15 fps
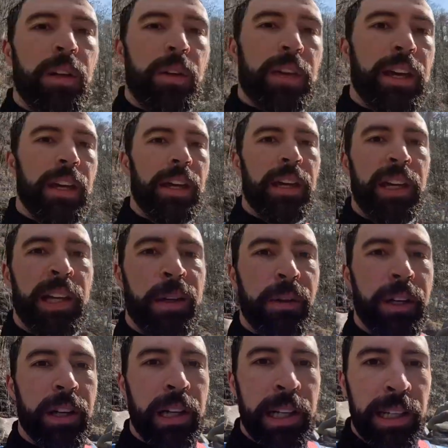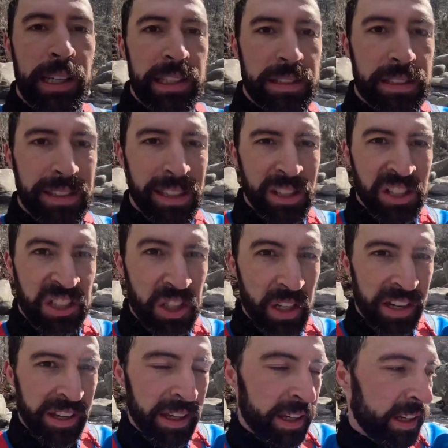Okay, here we are at
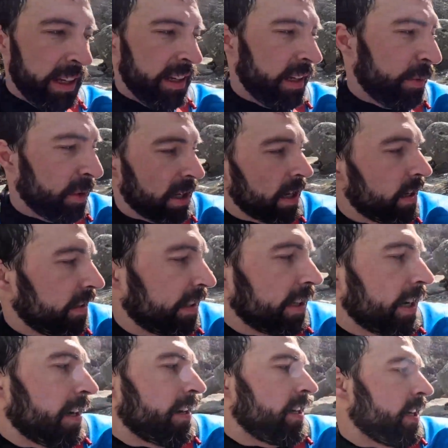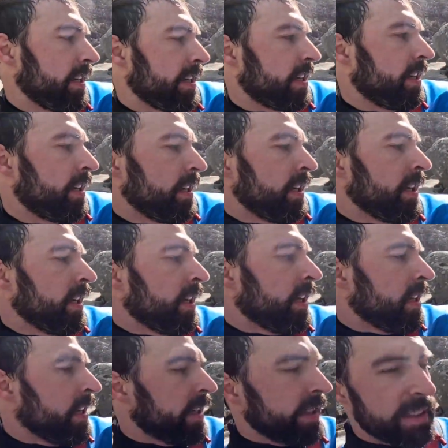Sunshine. We got another Eddy.
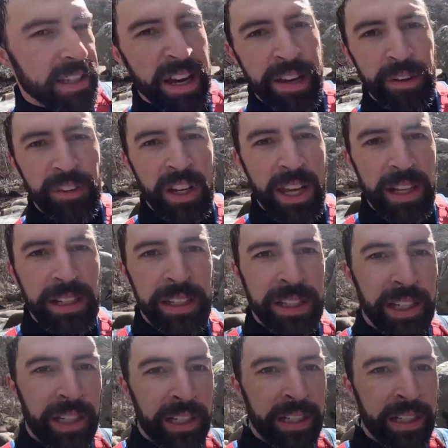It's kind of an Eddy.